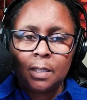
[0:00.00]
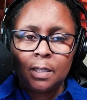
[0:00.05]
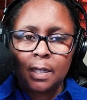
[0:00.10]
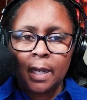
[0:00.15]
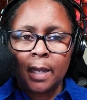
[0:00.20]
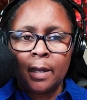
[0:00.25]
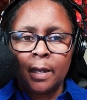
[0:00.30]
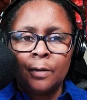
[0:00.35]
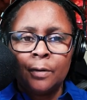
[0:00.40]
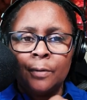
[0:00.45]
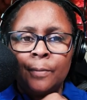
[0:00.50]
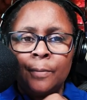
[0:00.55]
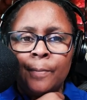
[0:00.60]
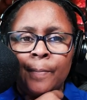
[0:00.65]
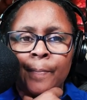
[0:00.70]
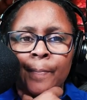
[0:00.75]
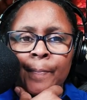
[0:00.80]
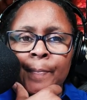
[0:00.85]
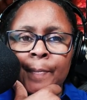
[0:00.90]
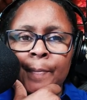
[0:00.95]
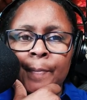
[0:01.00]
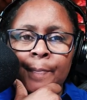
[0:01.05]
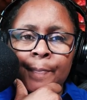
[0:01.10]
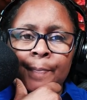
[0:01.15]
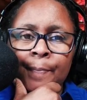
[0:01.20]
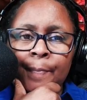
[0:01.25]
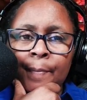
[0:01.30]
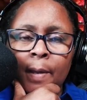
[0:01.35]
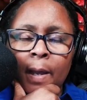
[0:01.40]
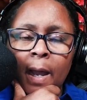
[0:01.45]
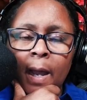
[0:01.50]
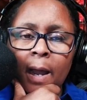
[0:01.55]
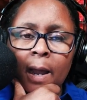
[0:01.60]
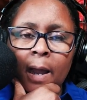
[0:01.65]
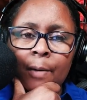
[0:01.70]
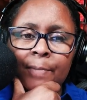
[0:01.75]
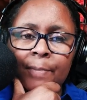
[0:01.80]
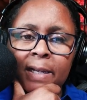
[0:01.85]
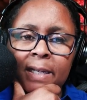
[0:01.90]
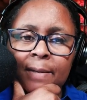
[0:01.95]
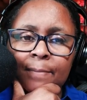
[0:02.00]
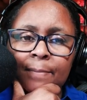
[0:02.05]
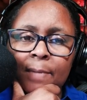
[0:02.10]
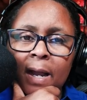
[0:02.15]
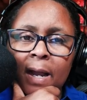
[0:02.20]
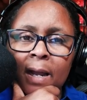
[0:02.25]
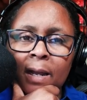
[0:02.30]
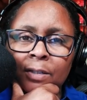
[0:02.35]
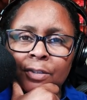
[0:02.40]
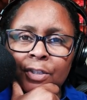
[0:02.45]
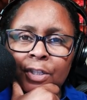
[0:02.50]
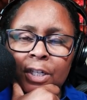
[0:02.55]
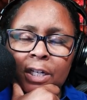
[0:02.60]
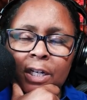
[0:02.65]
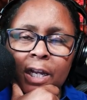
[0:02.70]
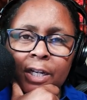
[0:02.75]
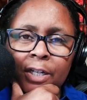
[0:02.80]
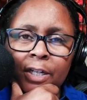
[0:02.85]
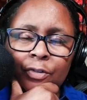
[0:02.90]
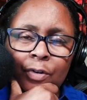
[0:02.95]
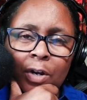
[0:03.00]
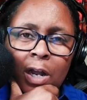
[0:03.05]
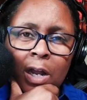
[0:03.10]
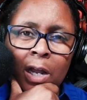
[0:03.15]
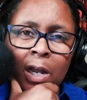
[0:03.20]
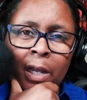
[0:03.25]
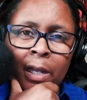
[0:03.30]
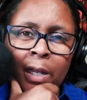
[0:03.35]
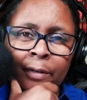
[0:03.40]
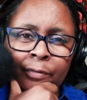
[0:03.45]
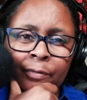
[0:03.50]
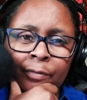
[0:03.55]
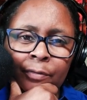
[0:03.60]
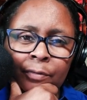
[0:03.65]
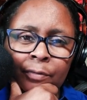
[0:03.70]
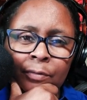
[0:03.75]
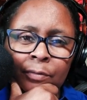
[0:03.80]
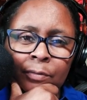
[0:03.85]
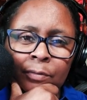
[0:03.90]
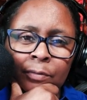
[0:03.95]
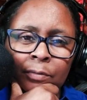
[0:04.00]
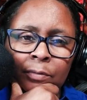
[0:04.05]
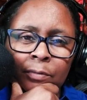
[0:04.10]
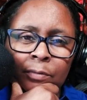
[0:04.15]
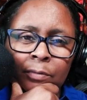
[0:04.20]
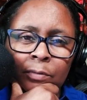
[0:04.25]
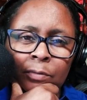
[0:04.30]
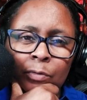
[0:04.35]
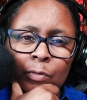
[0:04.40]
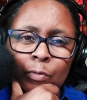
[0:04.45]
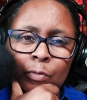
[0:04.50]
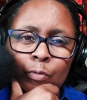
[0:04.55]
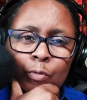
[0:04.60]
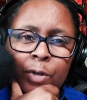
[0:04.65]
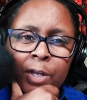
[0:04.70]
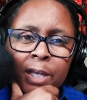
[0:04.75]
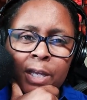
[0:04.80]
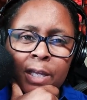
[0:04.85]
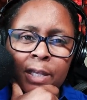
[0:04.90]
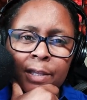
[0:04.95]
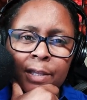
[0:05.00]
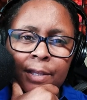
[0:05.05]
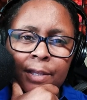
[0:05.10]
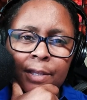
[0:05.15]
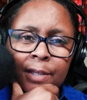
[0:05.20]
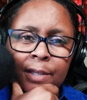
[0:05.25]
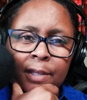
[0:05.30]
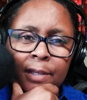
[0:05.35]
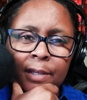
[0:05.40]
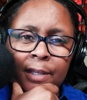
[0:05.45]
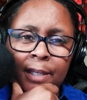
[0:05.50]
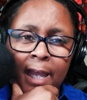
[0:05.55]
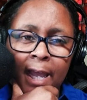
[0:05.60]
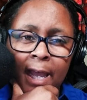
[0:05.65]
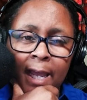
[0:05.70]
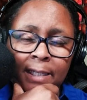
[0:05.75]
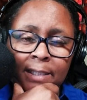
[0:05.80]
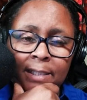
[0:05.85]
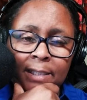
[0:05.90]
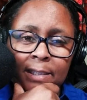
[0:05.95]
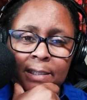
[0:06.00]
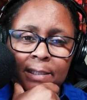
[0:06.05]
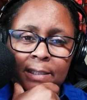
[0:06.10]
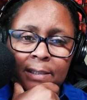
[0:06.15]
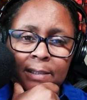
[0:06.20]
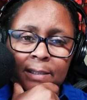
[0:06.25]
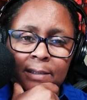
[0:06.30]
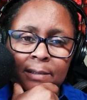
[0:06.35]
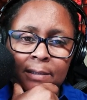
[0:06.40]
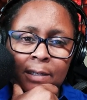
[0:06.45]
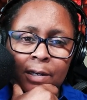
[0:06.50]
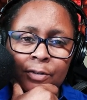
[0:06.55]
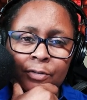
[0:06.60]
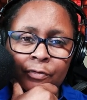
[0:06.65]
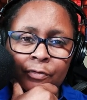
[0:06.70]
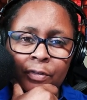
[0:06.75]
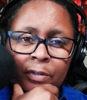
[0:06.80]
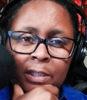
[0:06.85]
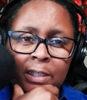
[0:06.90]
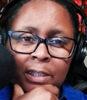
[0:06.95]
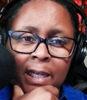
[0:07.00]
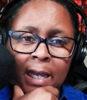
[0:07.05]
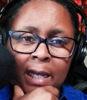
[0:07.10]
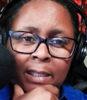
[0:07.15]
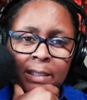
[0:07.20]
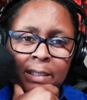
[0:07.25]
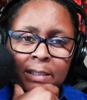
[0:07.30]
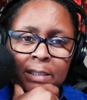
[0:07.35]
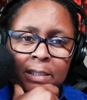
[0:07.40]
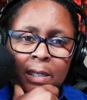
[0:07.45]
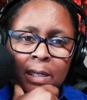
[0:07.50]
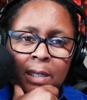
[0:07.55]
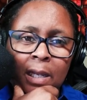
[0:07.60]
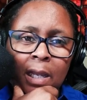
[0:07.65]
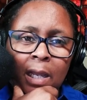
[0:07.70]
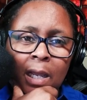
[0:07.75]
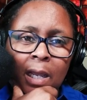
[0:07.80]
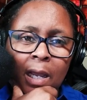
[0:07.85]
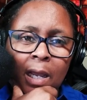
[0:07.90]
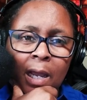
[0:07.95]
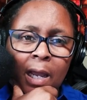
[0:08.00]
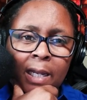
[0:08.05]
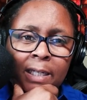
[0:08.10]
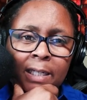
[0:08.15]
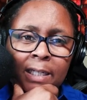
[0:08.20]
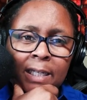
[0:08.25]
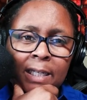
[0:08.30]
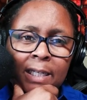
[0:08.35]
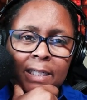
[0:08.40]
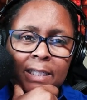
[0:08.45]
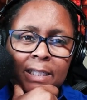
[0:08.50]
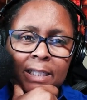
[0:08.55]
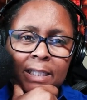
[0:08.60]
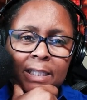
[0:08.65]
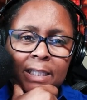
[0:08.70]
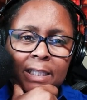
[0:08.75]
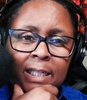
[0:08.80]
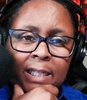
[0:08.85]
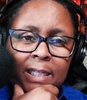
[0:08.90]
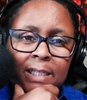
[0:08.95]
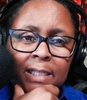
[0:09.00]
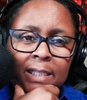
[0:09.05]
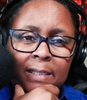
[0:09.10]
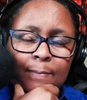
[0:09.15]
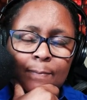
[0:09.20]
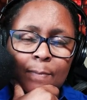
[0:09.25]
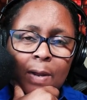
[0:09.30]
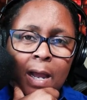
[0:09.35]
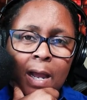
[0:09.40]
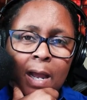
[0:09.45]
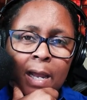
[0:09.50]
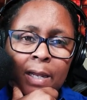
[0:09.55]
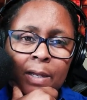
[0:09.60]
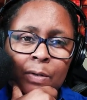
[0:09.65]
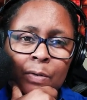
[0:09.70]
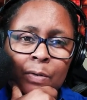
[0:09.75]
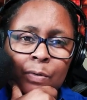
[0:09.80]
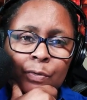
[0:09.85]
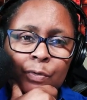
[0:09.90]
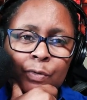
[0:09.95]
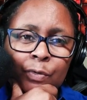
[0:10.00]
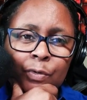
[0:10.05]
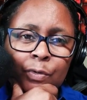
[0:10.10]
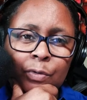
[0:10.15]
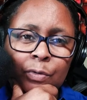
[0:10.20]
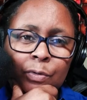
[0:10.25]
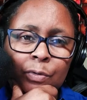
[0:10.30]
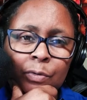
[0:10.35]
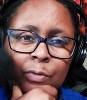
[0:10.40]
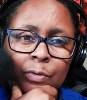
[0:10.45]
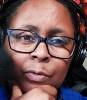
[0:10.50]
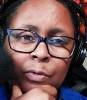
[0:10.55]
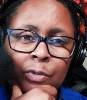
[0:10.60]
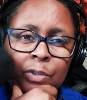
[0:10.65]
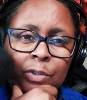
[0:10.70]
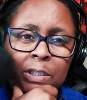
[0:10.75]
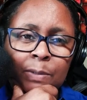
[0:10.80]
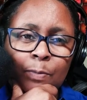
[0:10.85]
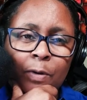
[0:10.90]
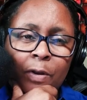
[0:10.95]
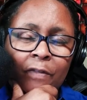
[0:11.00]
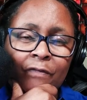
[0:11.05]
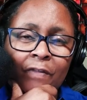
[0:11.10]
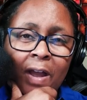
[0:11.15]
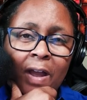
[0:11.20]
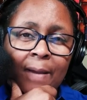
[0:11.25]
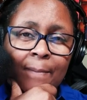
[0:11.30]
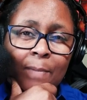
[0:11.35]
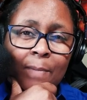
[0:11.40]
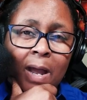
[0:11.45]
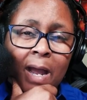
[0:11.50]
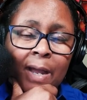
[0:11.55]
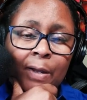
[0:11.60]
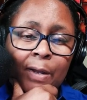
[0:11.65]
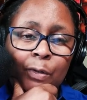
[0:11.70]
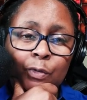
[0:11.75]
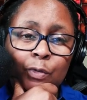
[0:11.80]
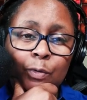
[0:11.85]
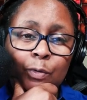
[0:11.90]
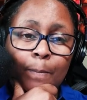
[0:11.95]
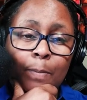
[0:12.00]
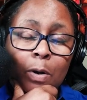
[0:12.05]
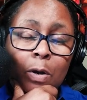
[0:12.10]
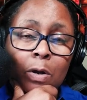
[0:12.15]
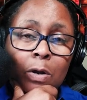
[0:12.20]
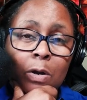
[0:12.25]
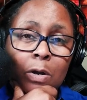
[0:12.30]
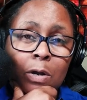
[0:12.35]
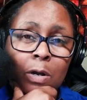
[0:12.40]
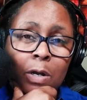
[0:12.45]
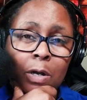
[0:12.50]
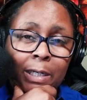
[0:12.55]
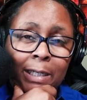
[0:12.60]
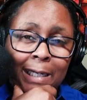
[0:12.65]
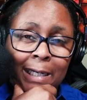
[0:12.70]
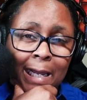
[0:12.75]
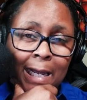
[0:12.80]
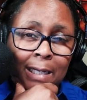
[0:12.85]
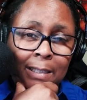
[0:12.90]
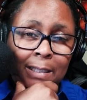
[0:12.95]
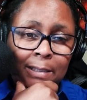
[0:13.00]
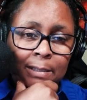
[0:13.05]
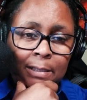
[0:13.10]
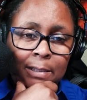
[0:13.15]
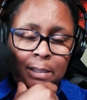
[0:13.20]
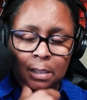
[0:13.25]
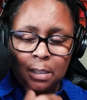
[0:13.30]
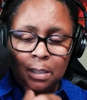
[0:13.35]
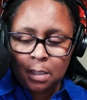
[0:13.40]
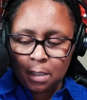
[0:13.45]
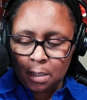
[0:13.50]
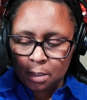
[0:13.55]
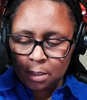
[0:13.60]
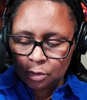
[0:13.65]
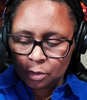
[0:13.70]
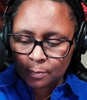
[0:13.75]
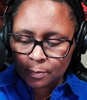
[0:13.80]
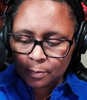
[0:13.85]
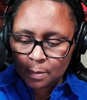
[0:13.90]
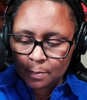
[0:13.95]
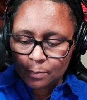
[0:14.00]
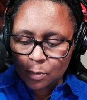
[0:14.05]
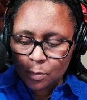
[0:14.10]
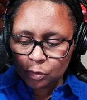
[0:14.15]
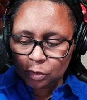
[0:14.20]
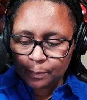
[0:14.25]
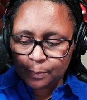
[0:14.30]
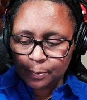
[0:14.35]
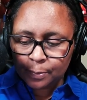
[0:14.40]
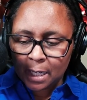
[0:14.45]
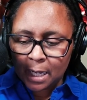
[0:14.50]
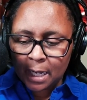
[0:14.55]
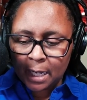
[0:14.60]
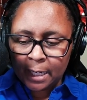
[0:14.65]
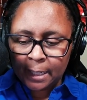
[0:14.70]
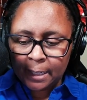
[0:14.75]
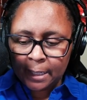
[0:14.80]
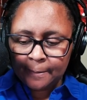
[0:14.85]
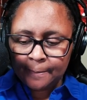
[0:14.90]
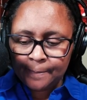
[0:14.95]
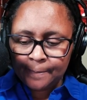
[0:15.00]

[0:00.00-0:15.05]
Now, how many miles can I drive with that 150 gallons? I get 6.5 miles per gallon. So I'm going to multiply